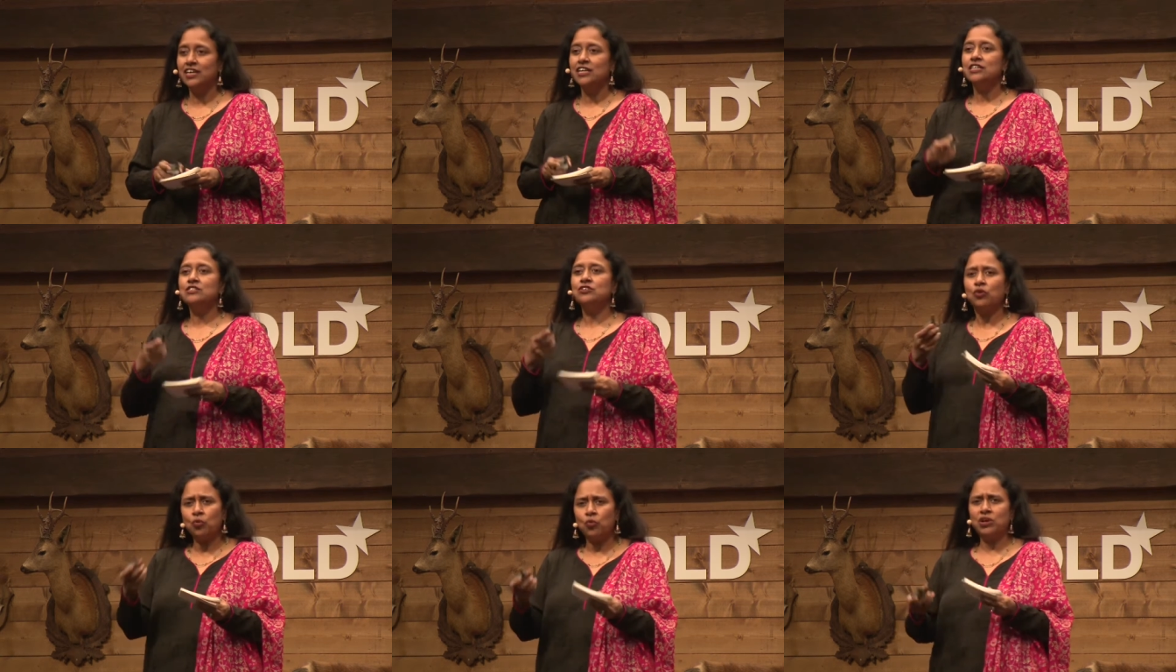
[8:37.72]

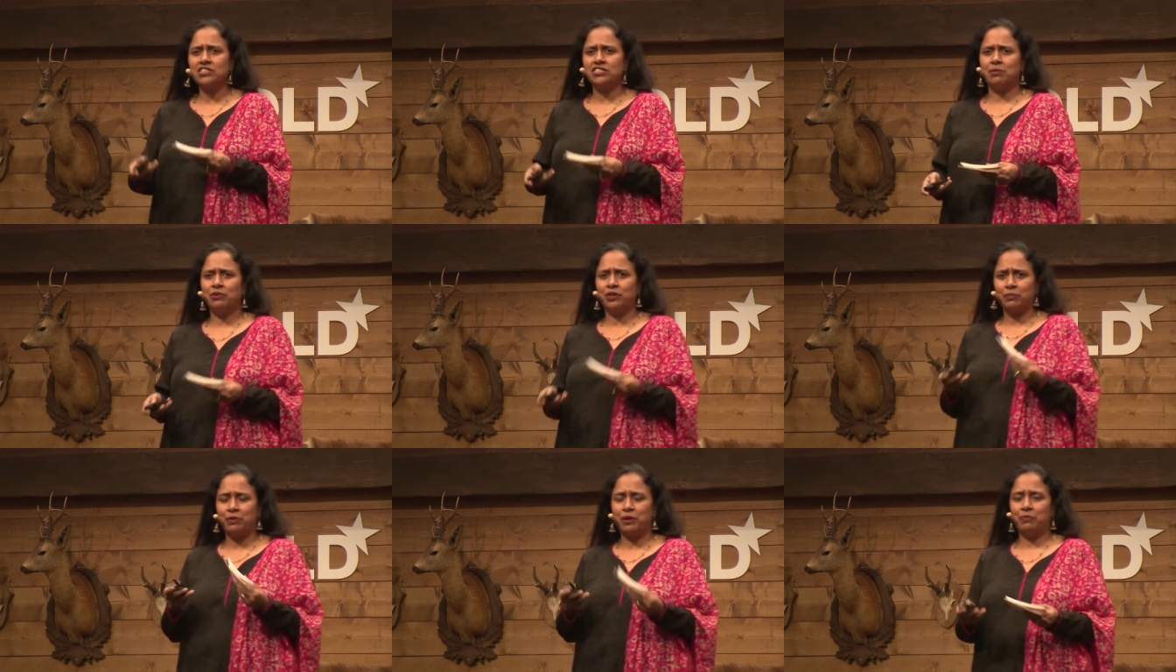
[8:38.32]
So who are some of
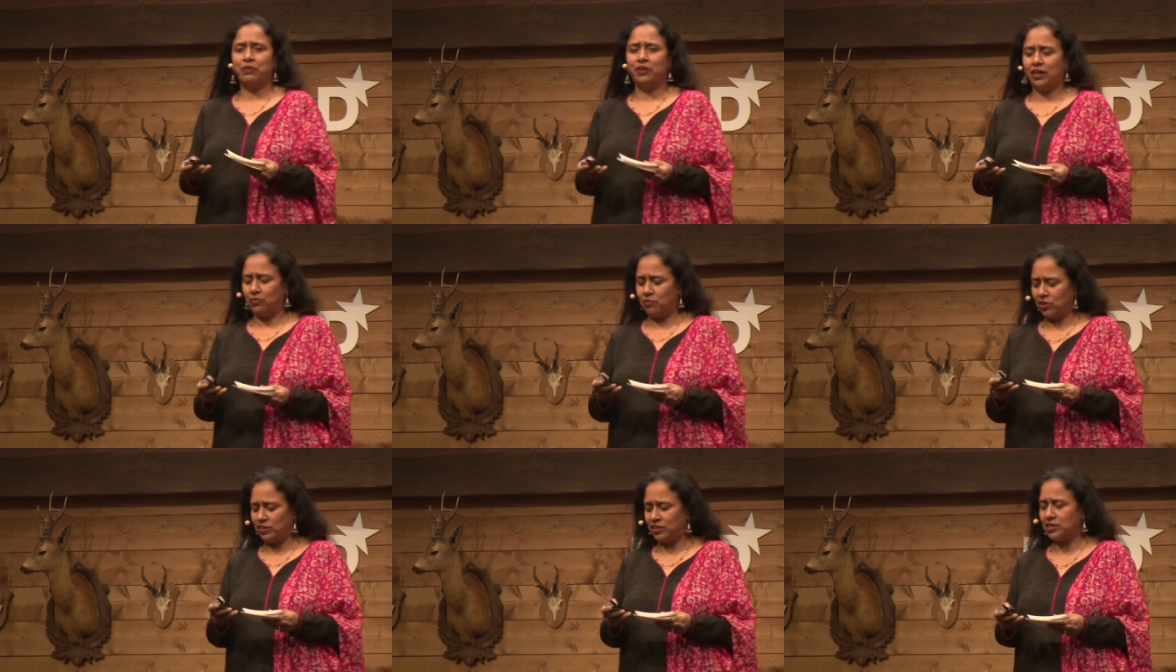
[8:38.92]
the people and
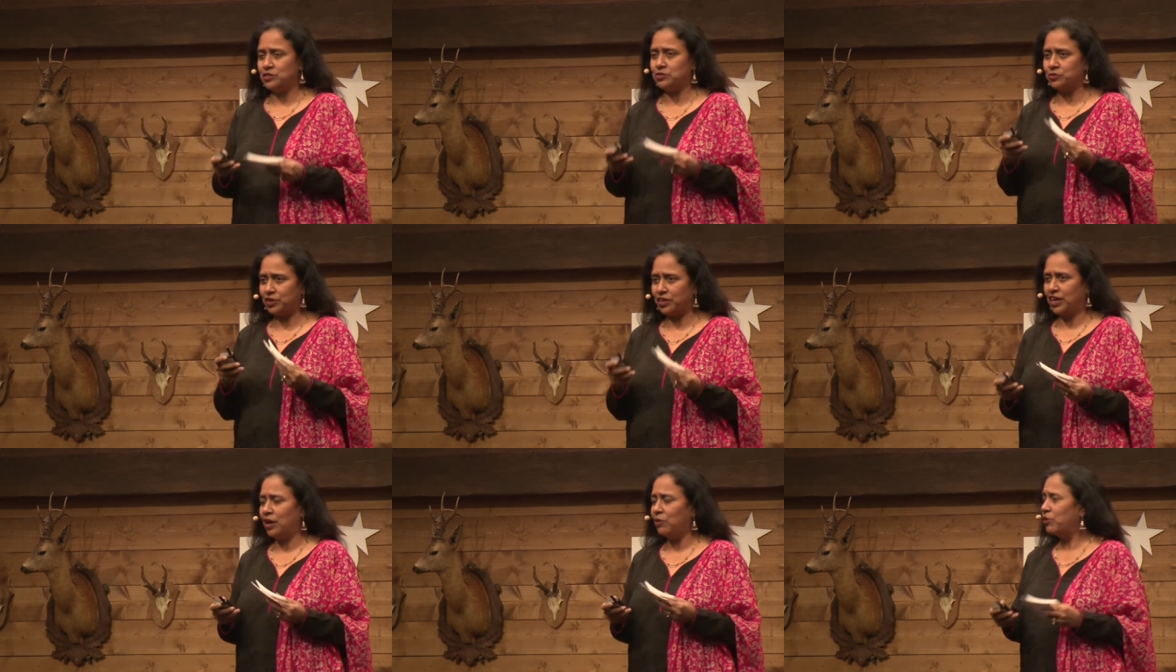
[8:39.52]
what they're
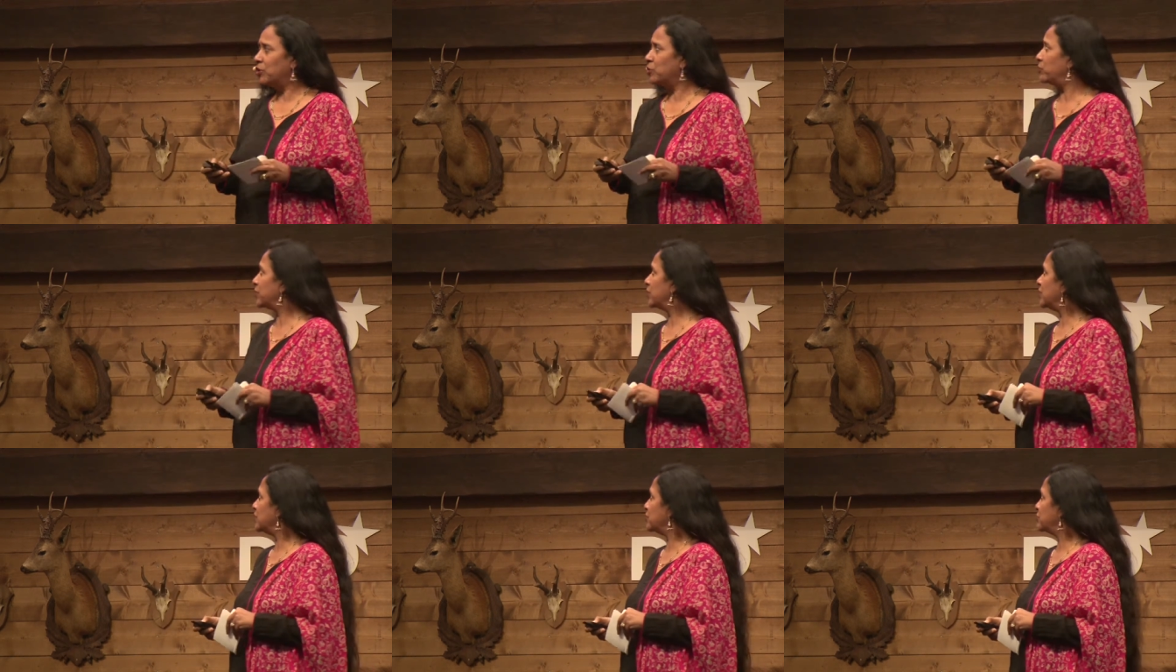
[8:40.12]
doing? I want to
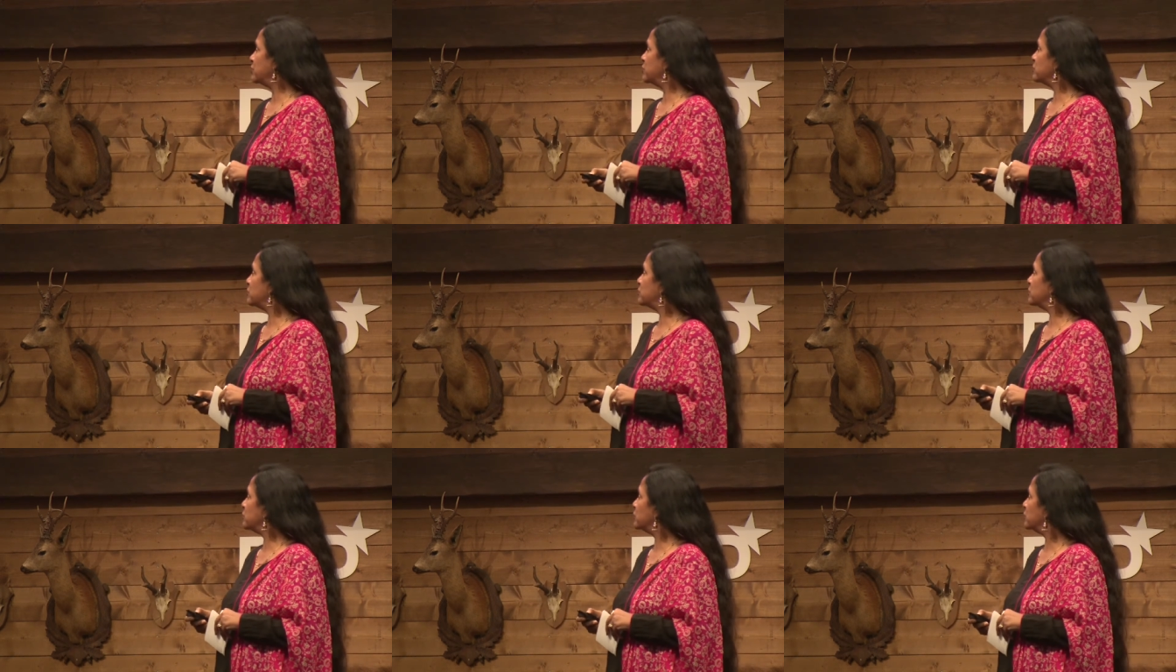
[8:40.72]
quickly
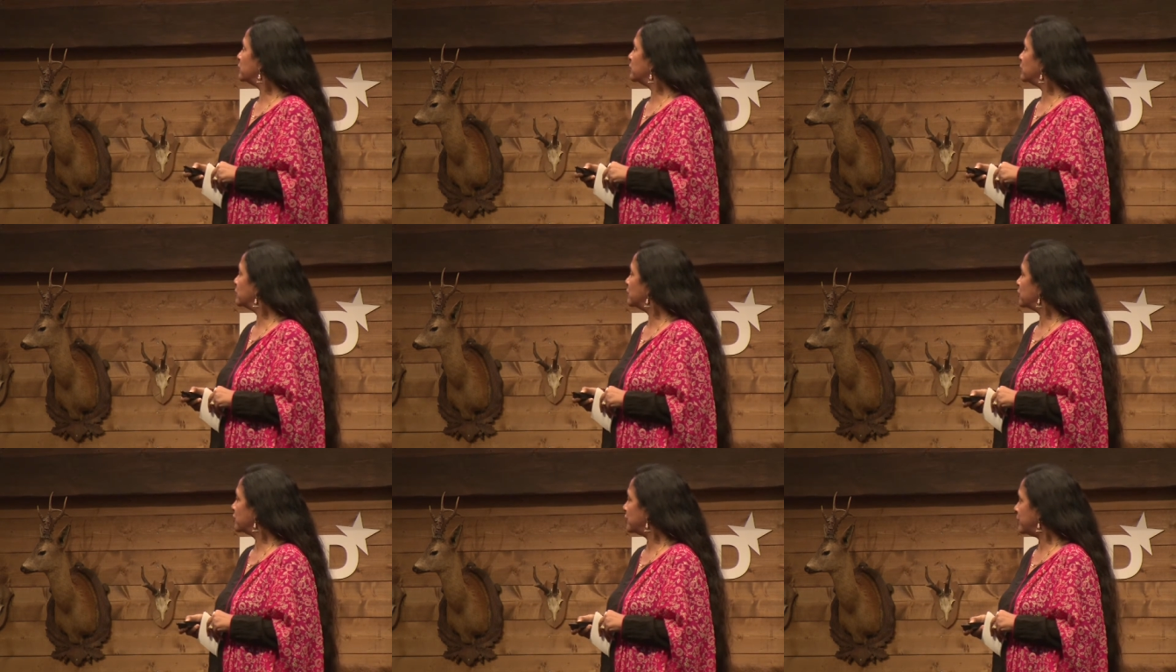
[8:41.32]
introduce you
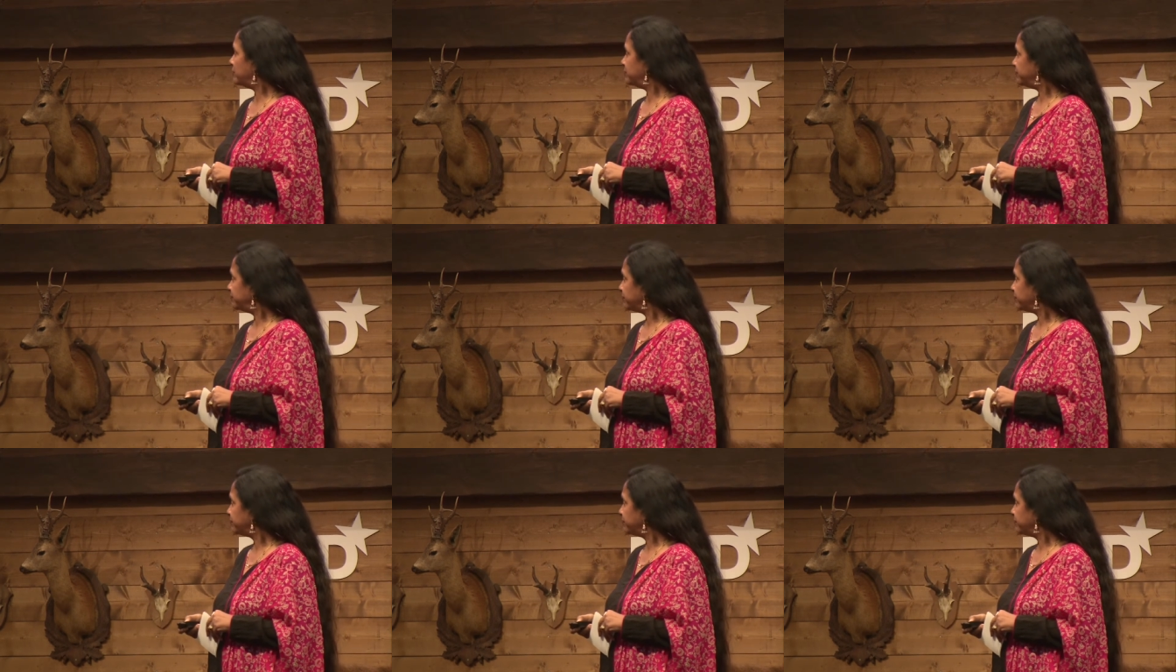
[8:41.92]
to them.